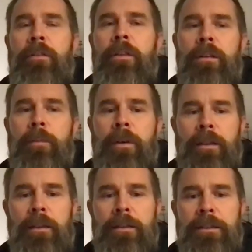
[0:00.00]
everything on the
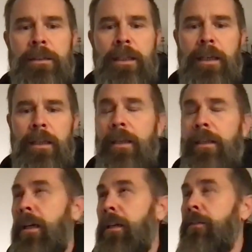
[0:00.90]
bike. So
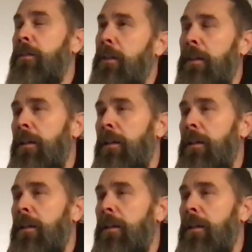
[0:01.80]
that kind of